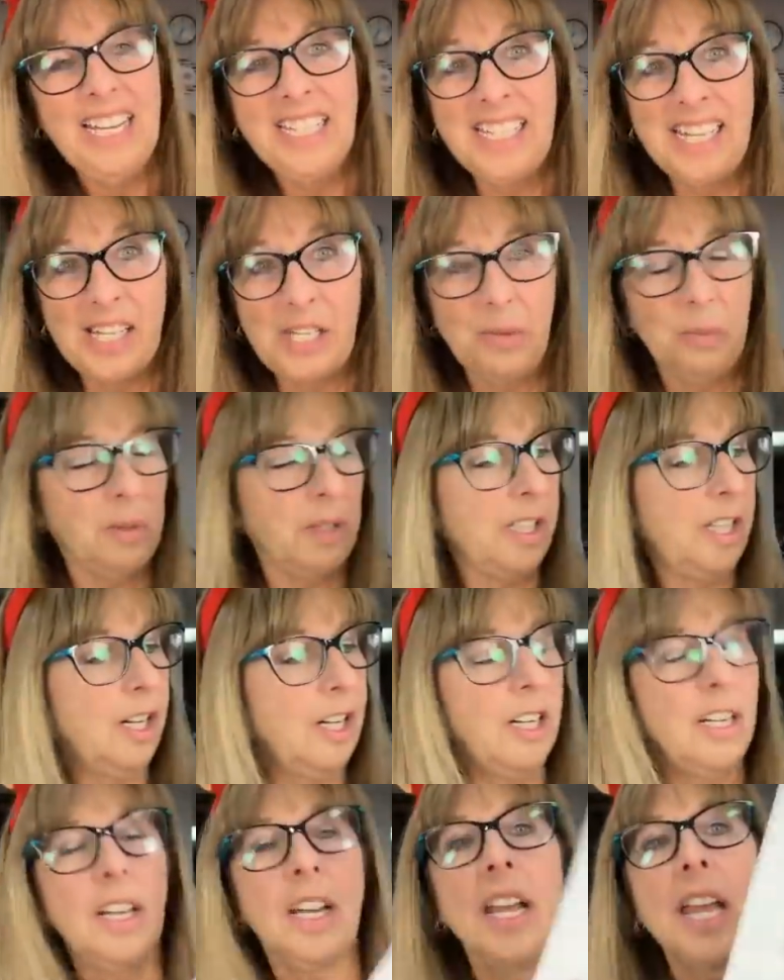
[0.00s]
It doesn't really
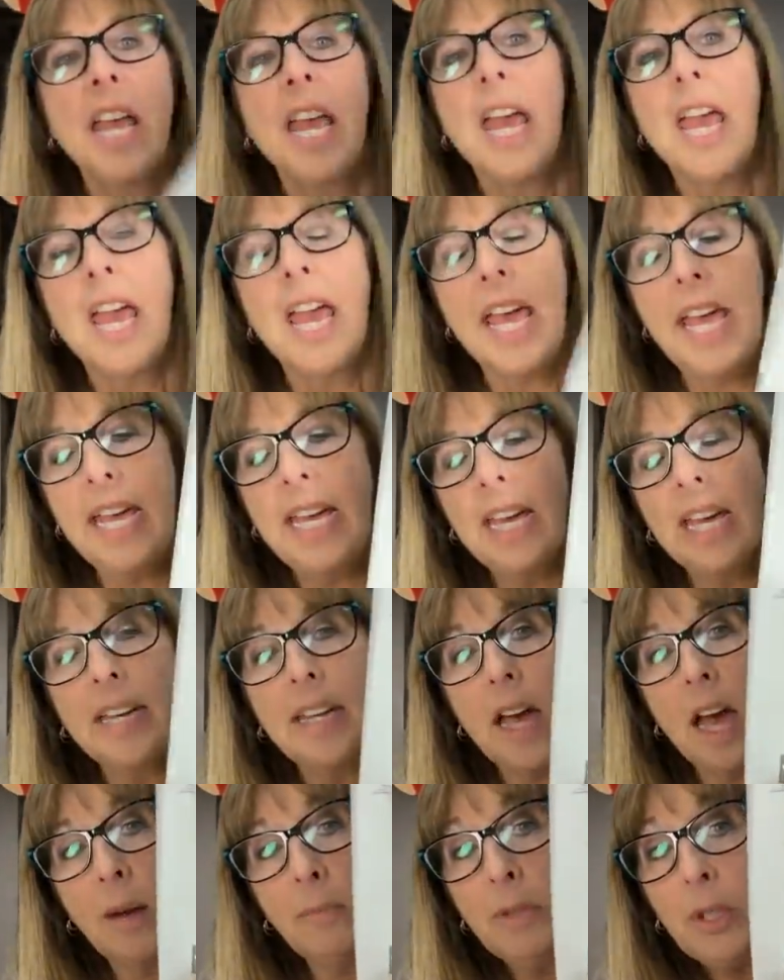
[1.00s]
hurt.
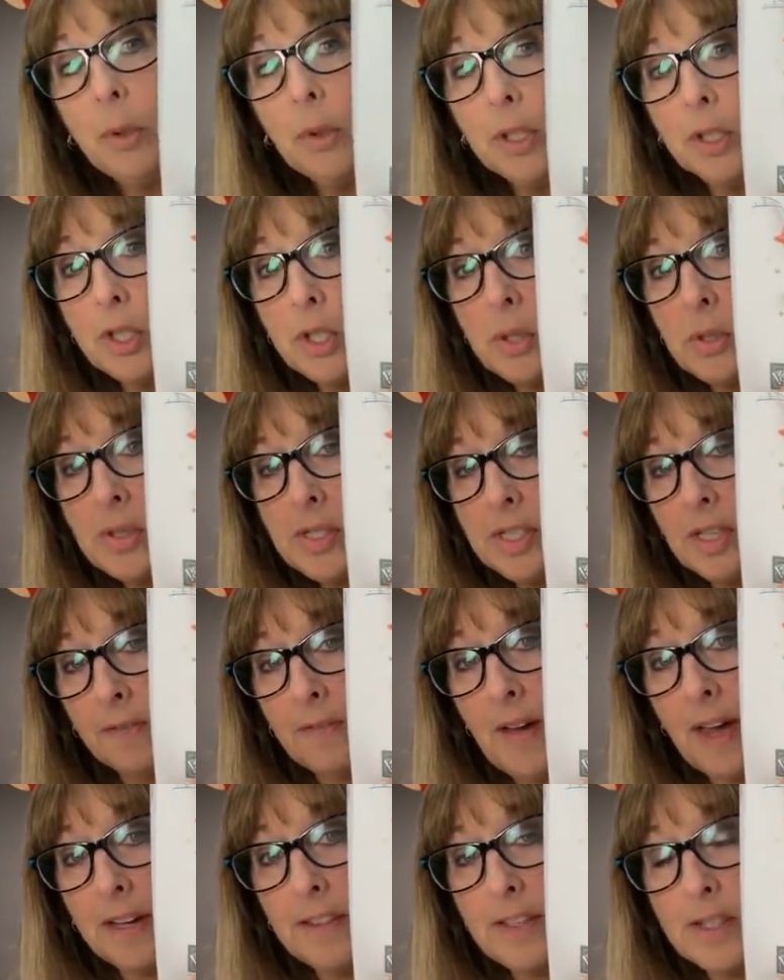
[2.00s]
And um, you can choose
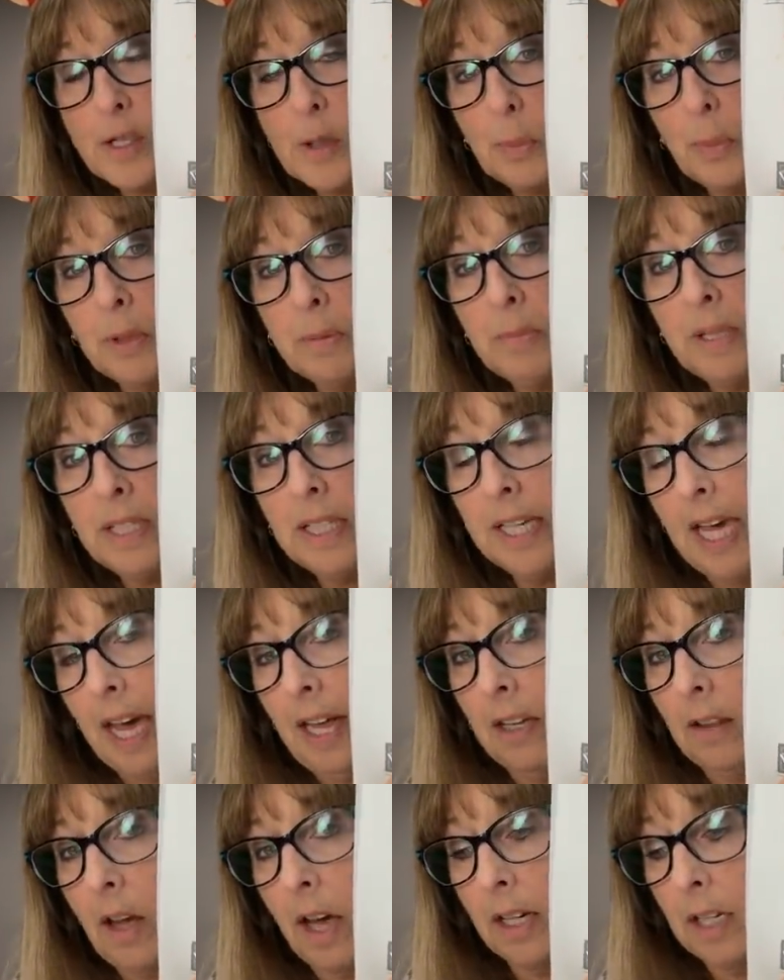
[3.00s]
stuff out of the Spring Mini
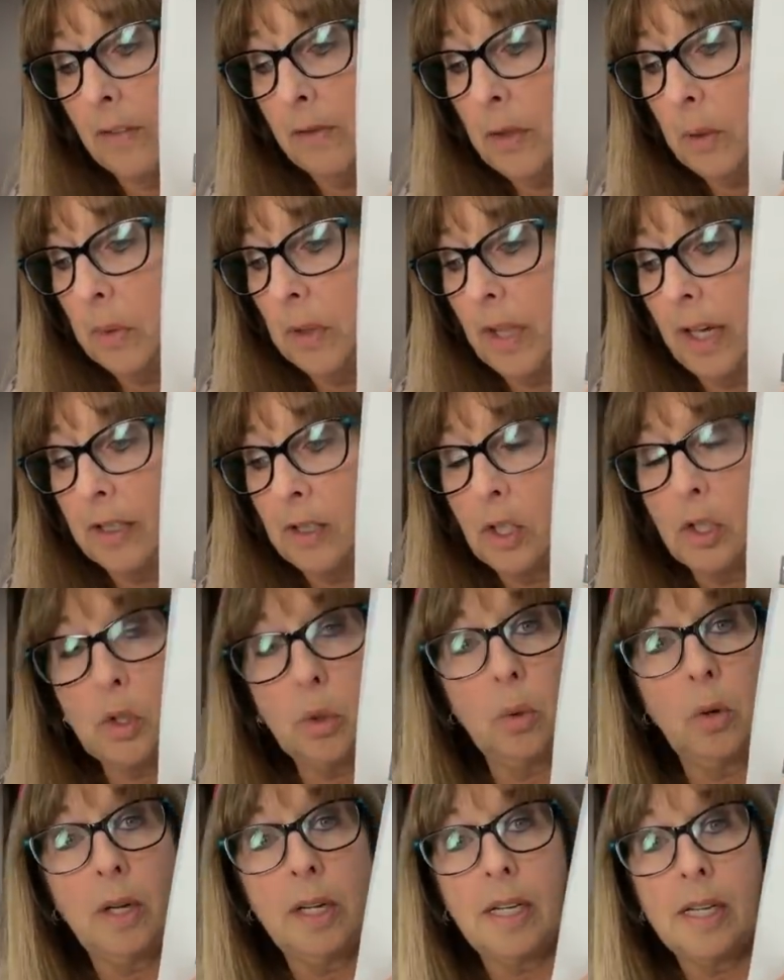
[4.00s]
Catalog if you would like to
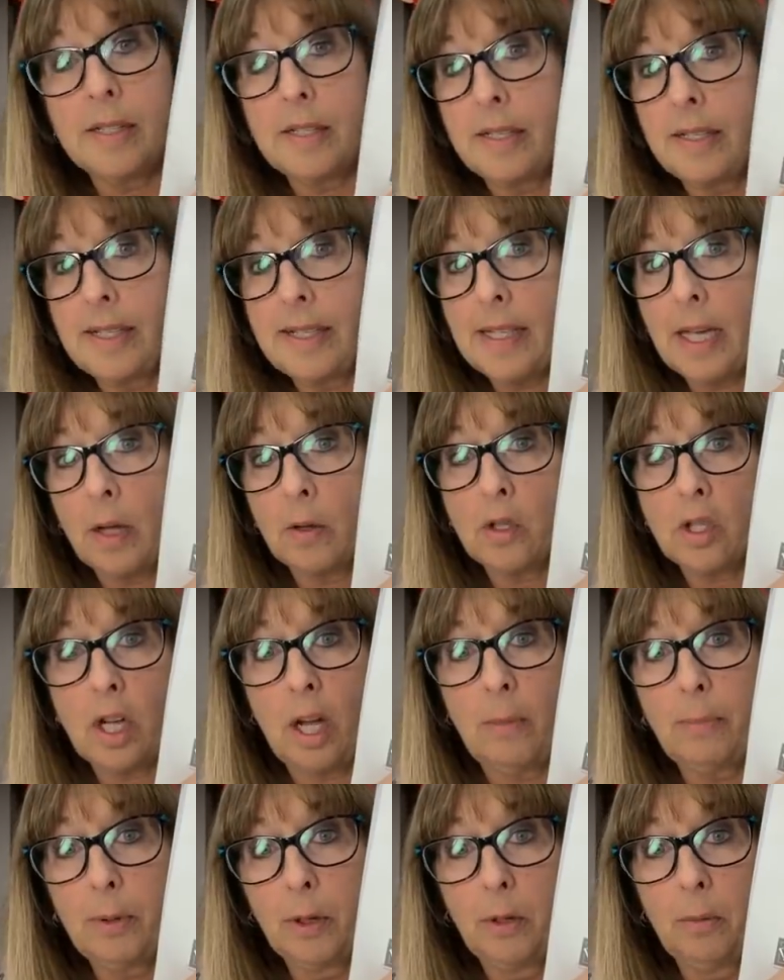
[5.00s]
join as a discount
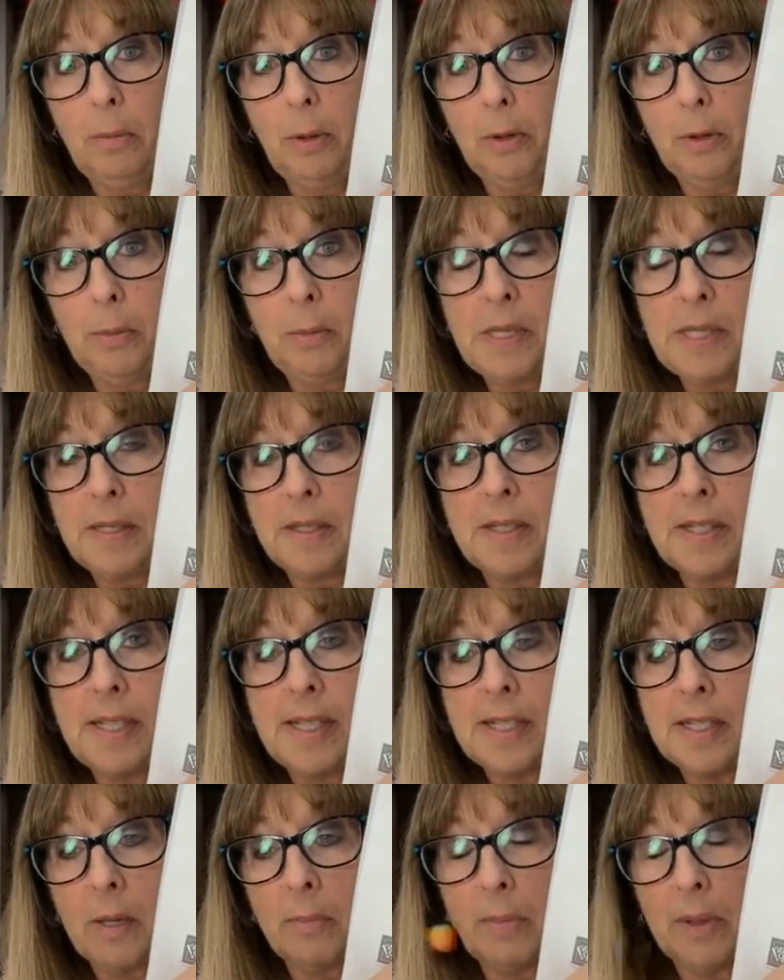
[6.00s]
shopper or build a business.
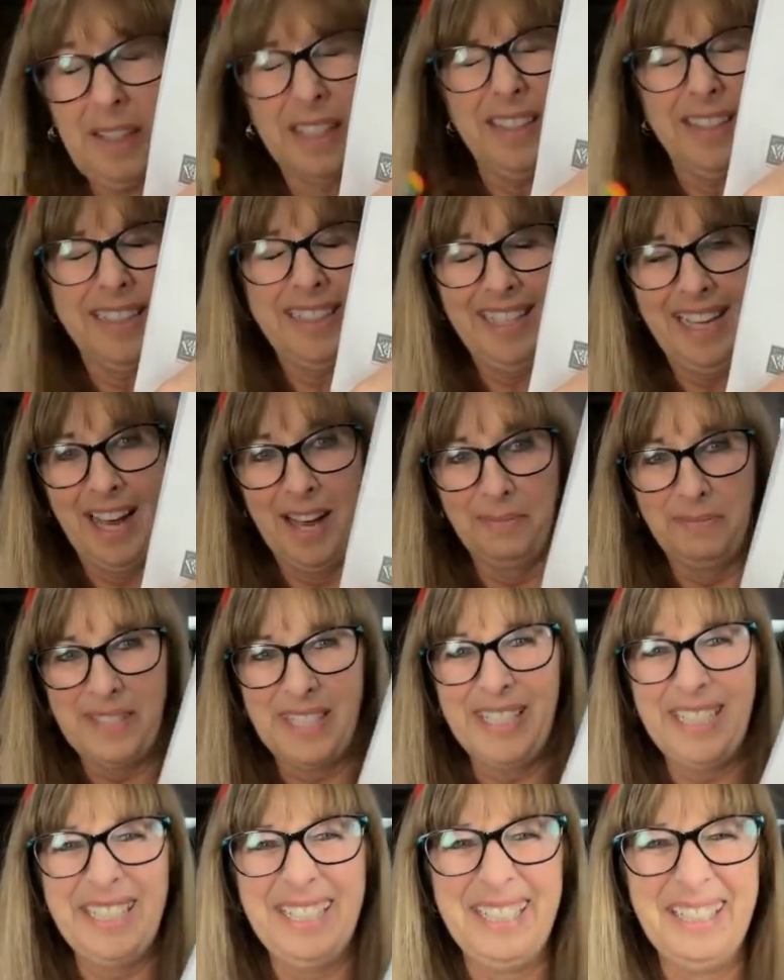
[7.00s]
It's completely up
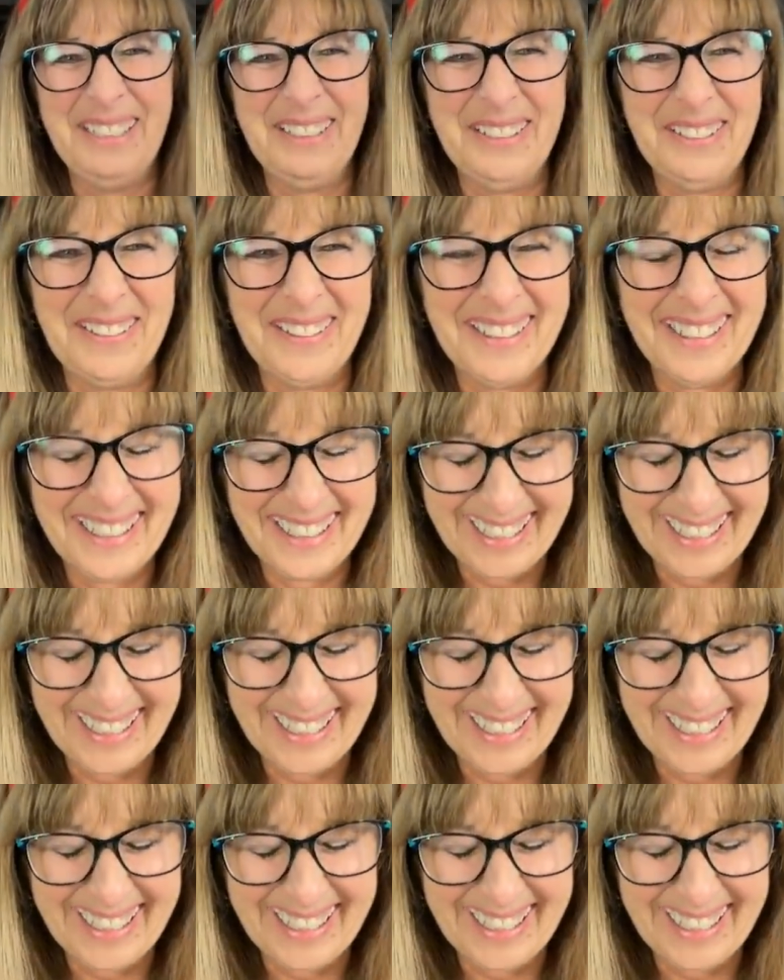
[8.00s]
to you.